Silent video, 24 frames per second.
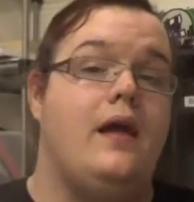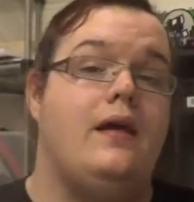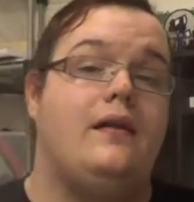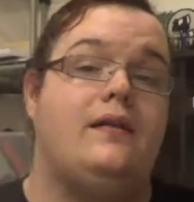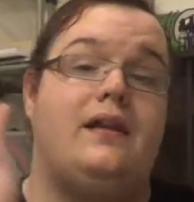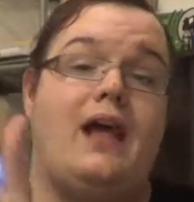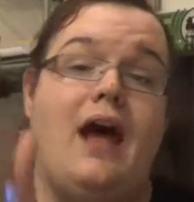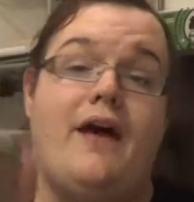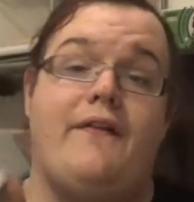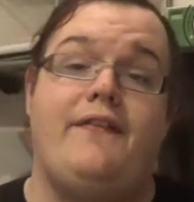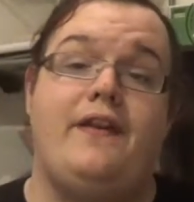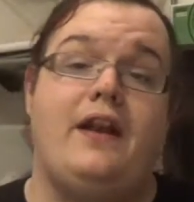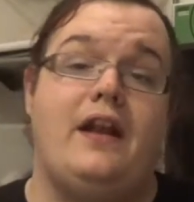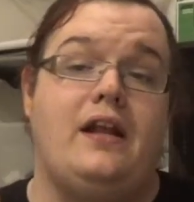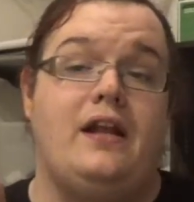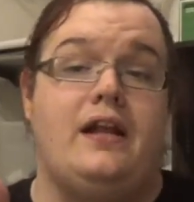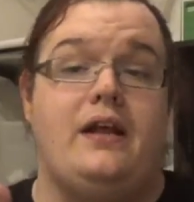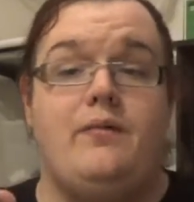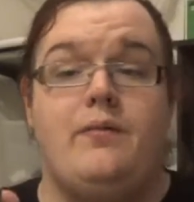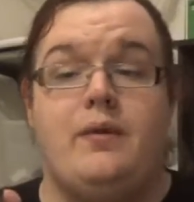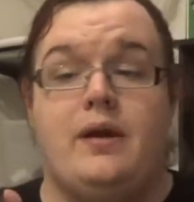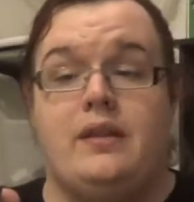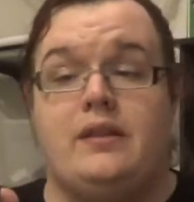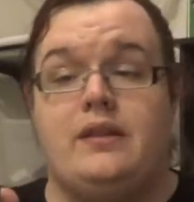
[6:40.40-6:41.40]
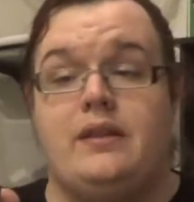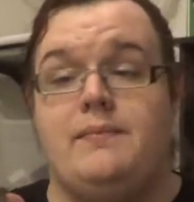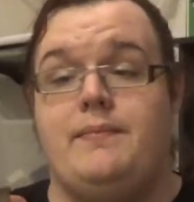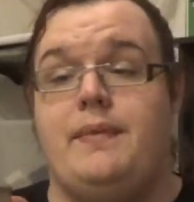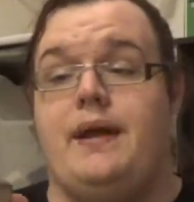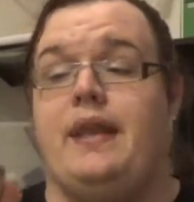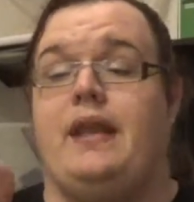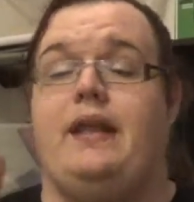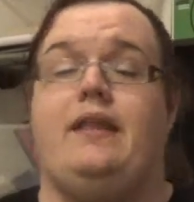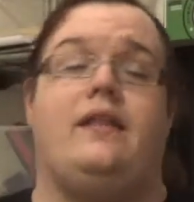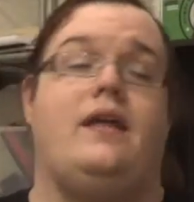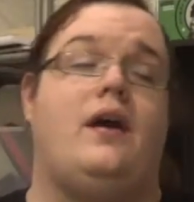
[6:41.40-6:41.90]
Definitely worth the
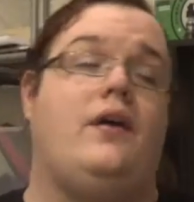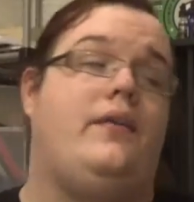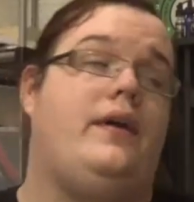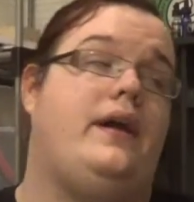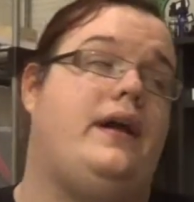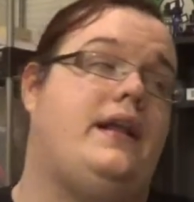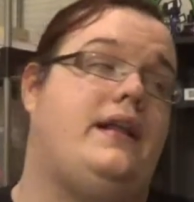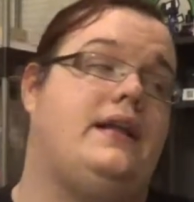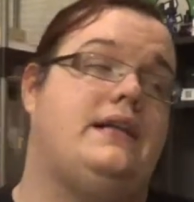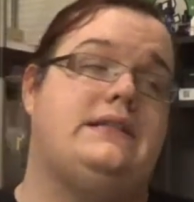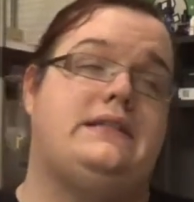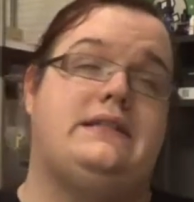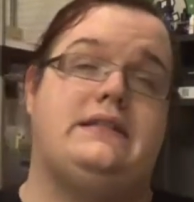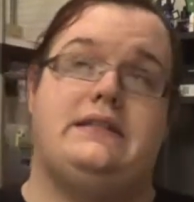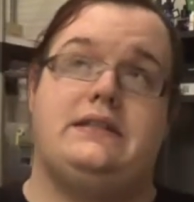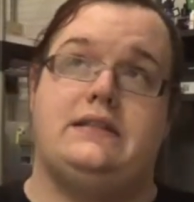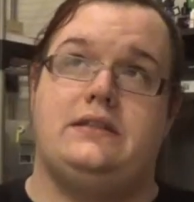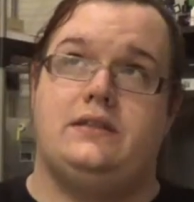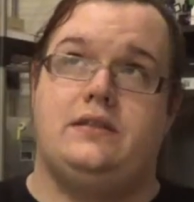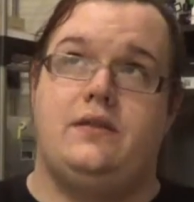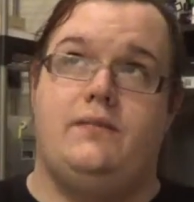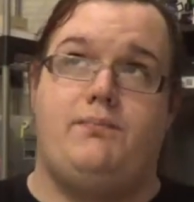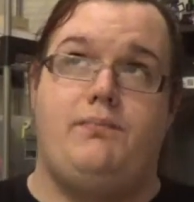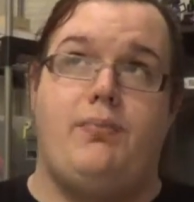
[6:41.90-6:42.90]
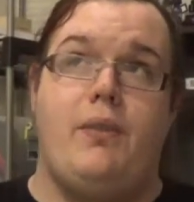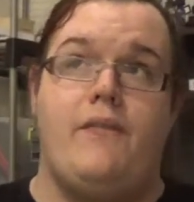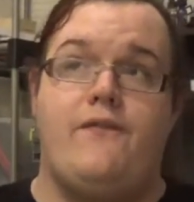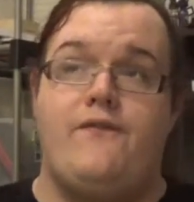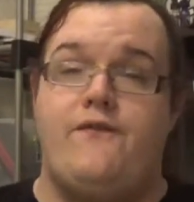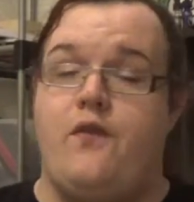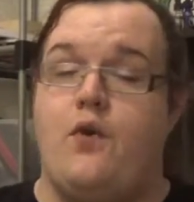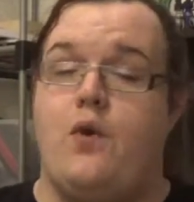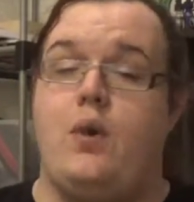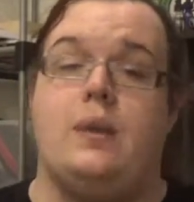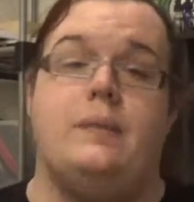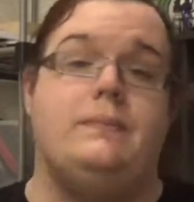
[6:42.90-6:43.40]
money though. It
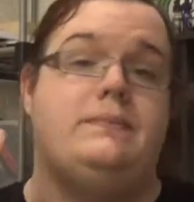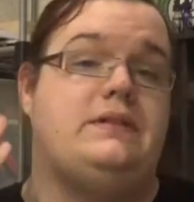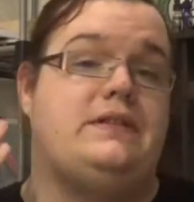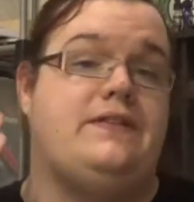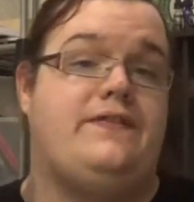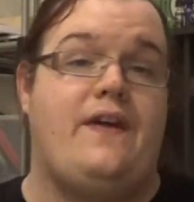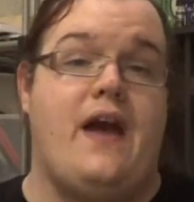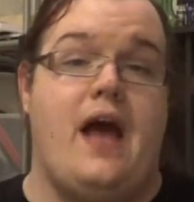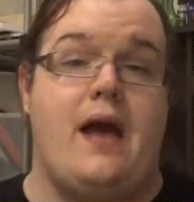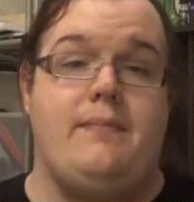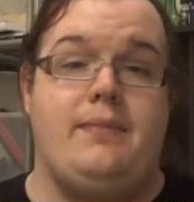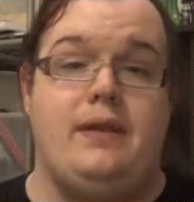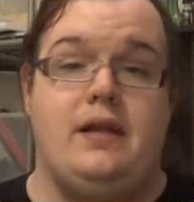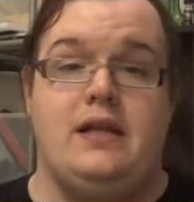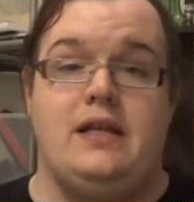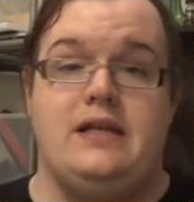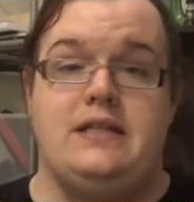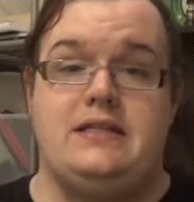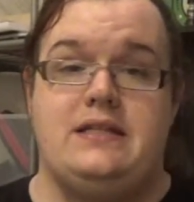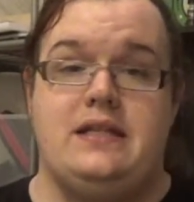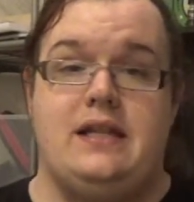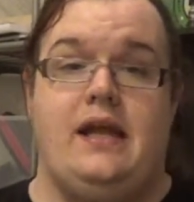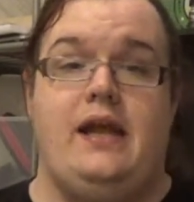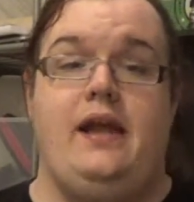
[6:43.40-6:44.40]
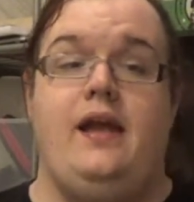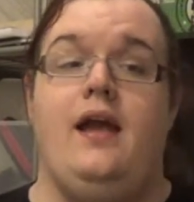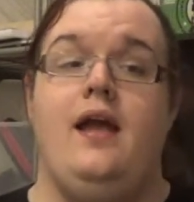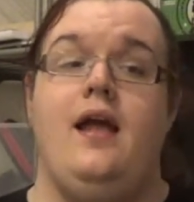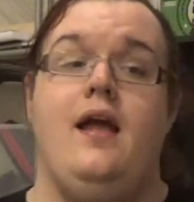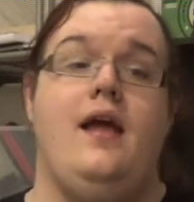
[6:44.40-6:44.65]
performs fabulously.